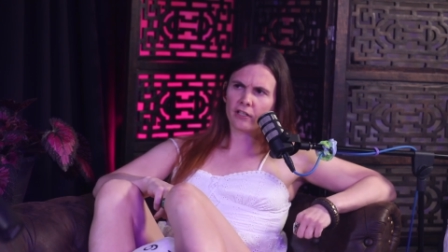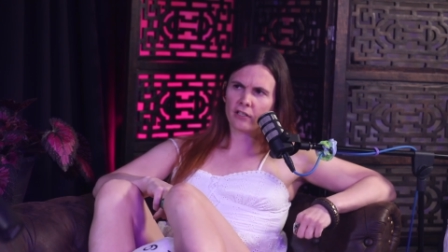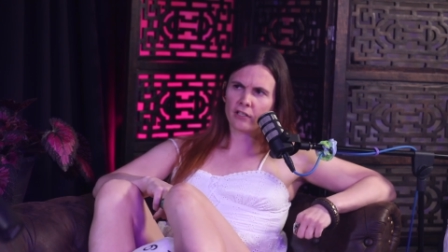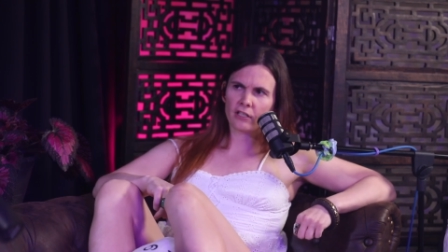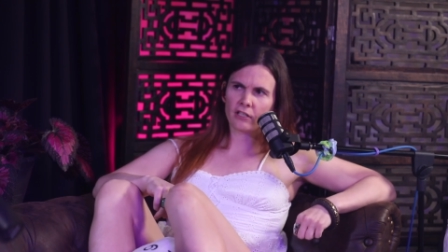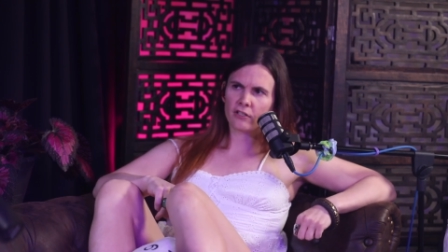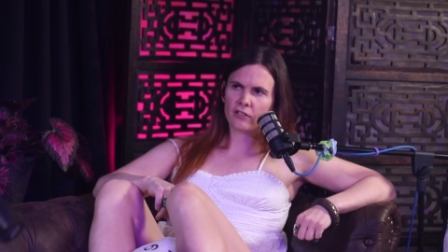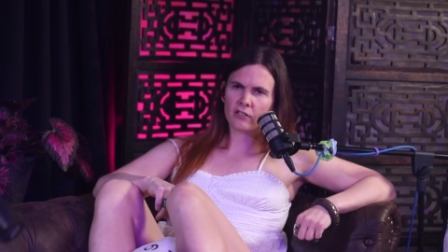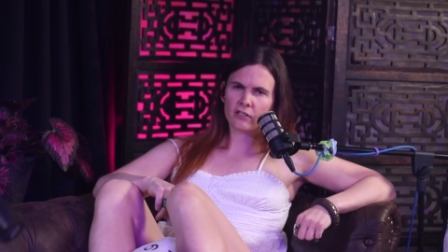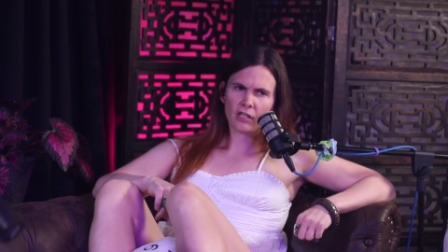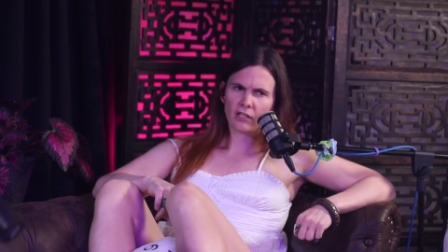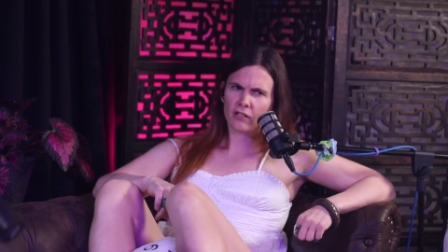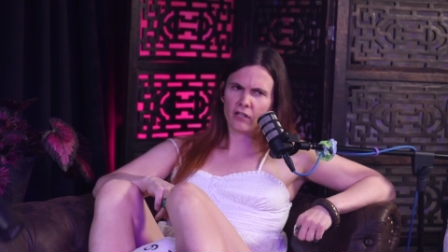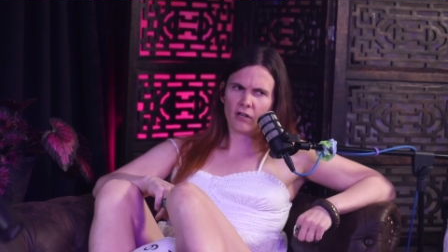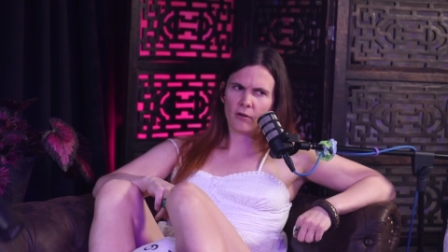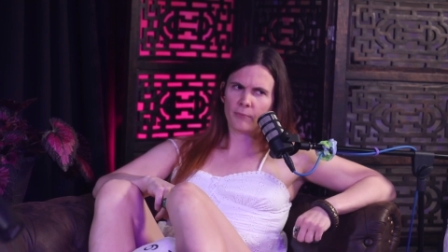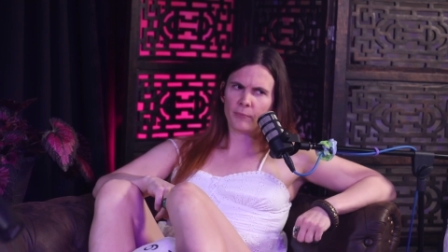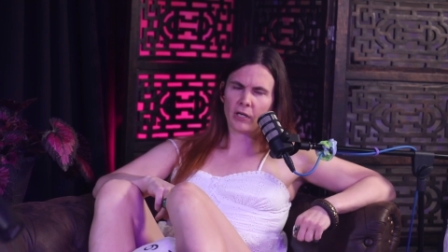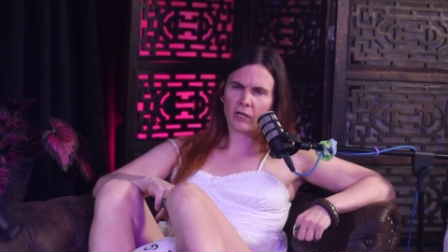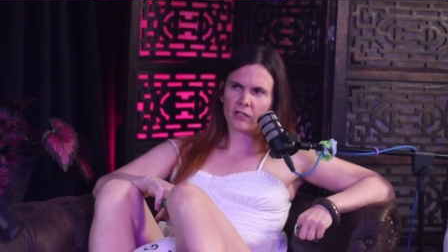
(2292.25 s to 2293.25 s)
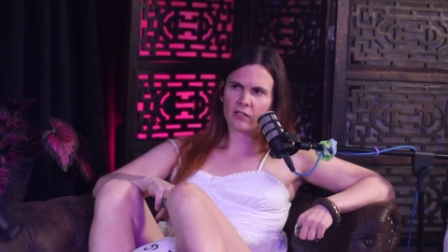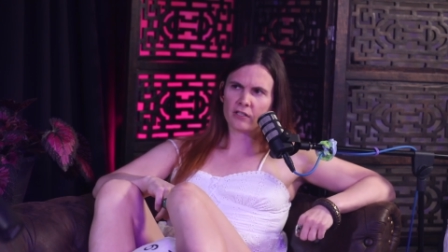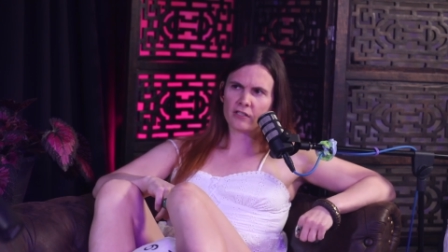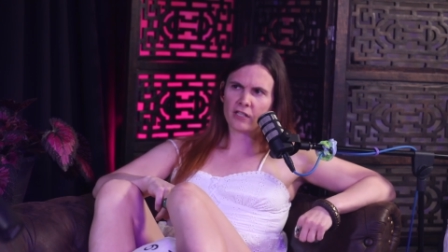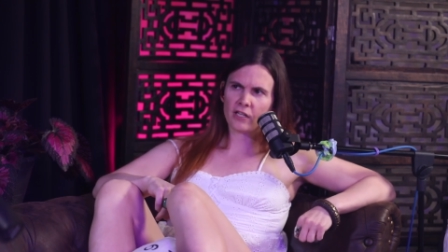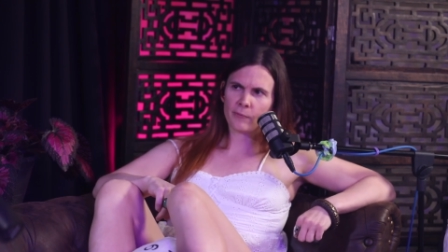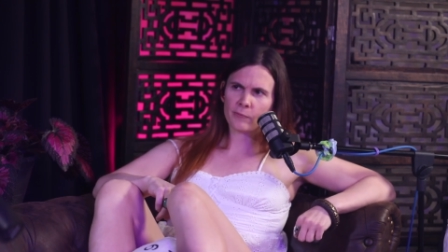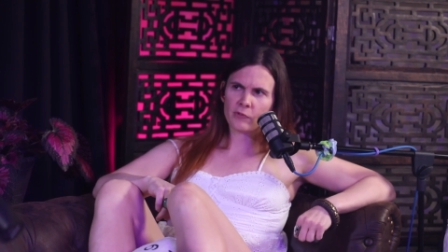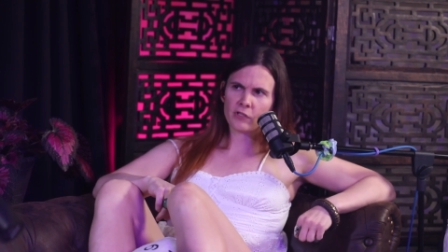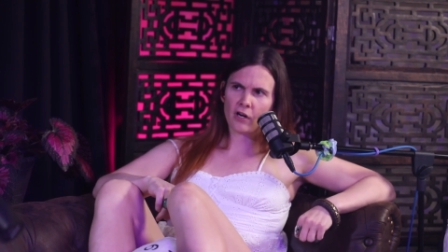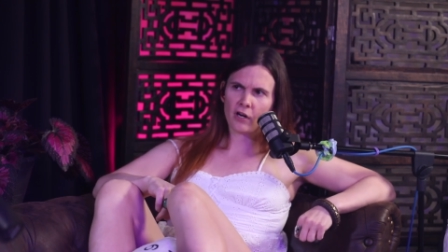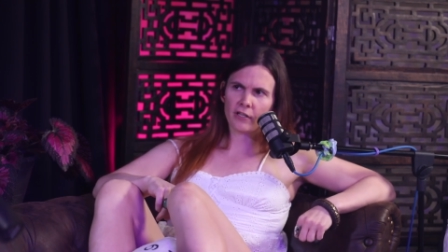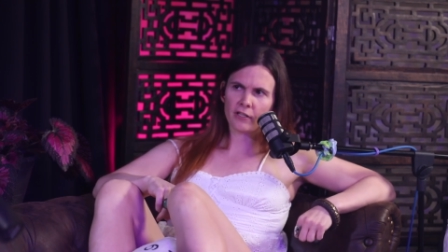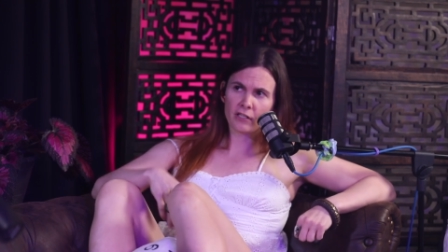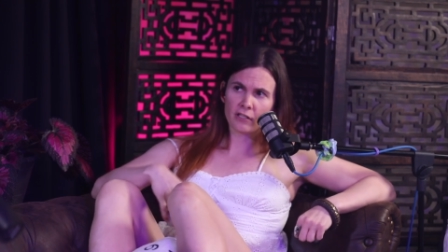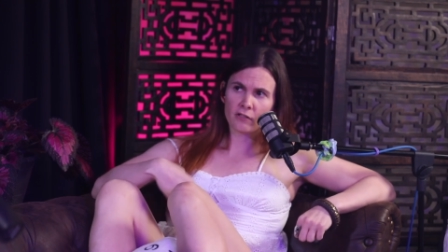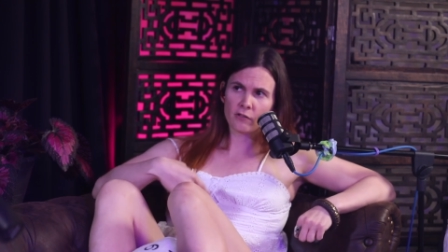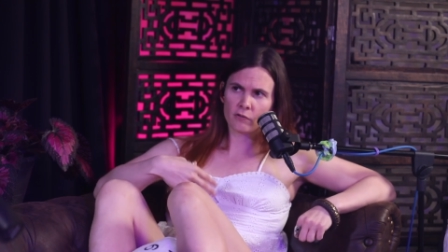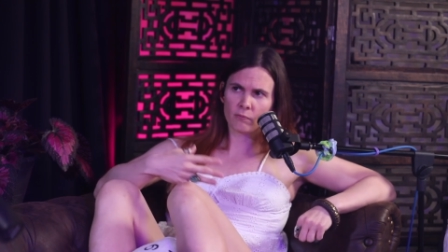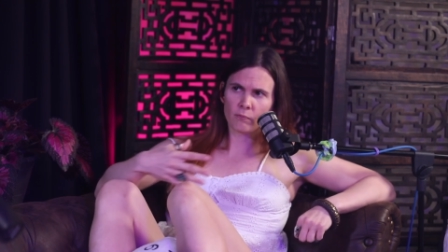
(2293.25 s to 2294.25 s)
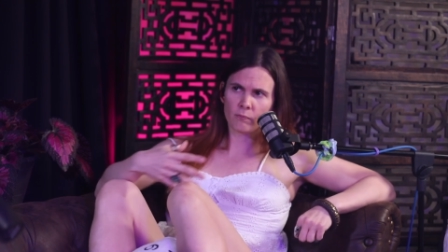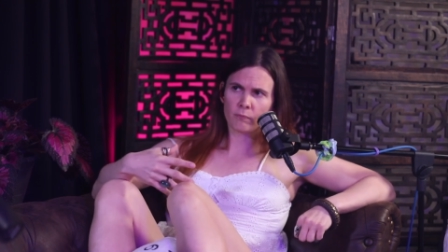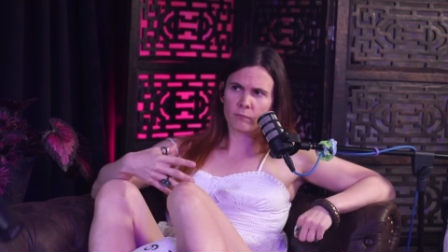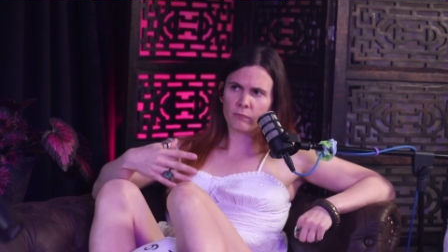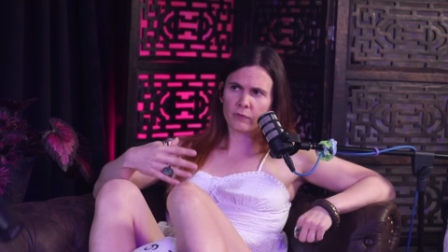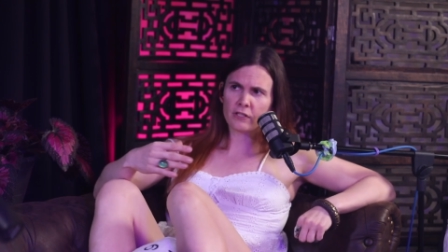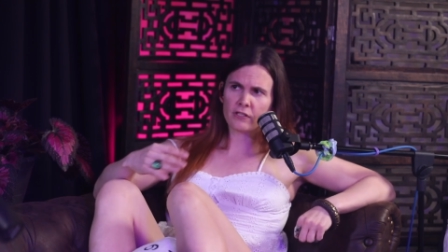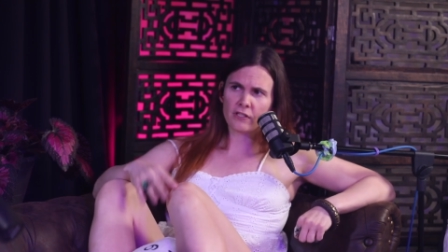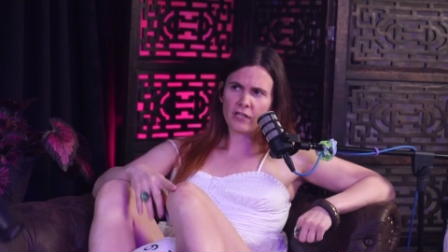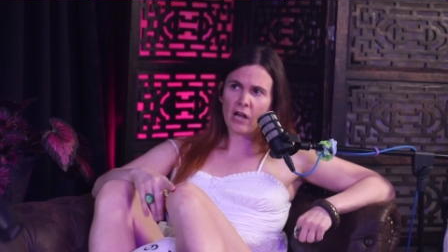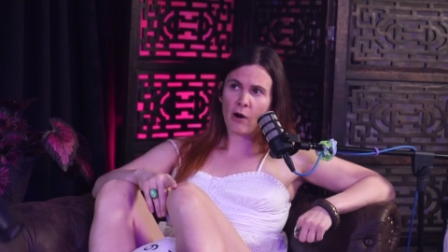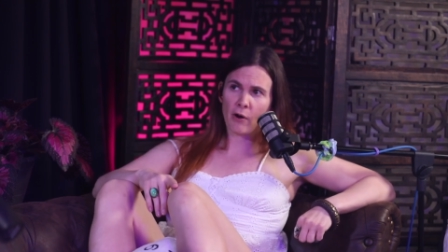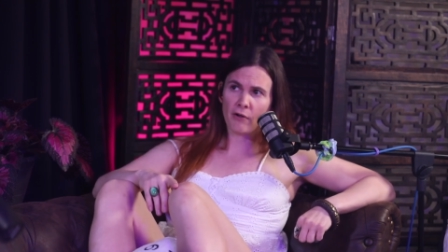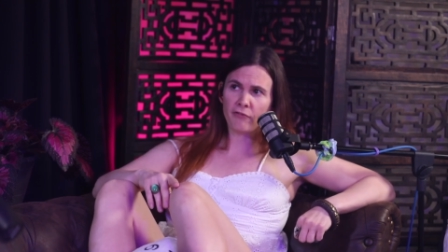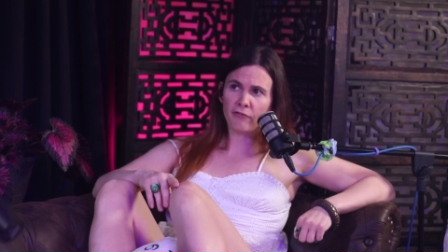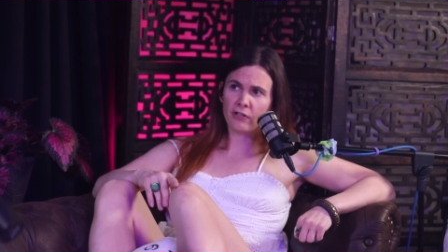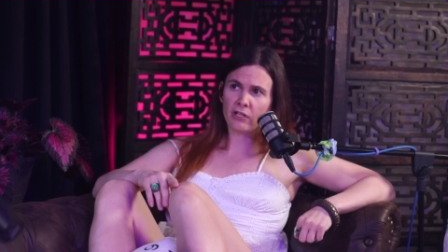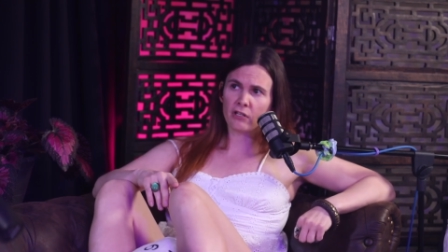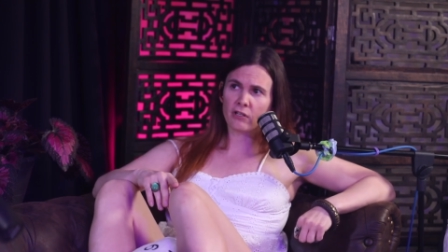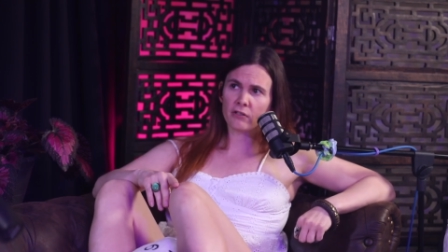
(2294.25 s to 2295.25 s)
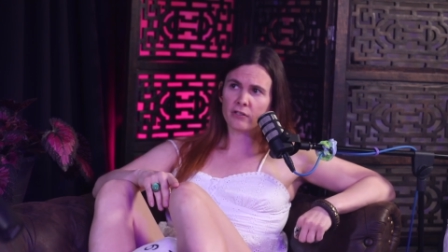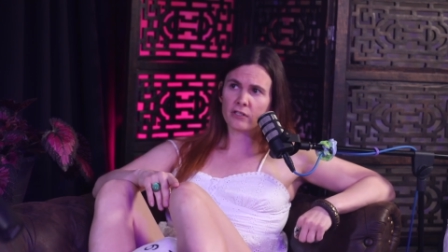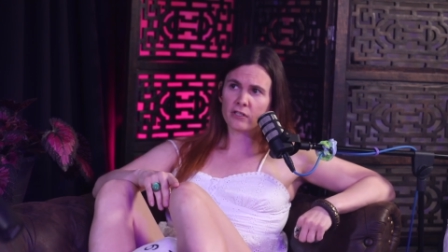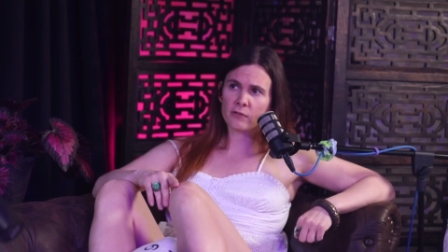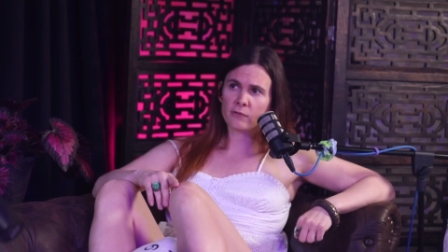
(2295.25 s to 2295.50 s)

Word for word: and she's like no i'm not going to say i'm sorry this is this is how i feel this is